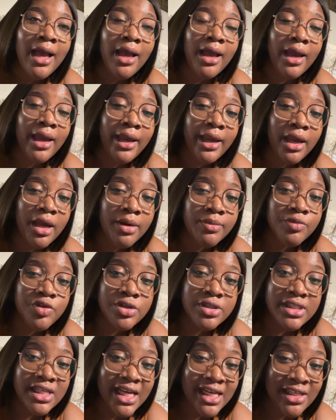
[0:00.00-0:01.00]
I am
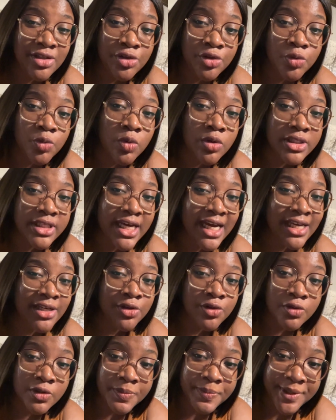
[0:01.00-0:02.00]
just telling you what I
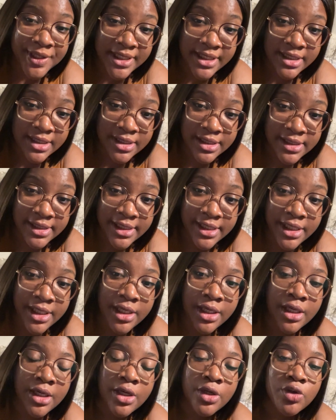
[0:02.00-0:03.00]
use personally.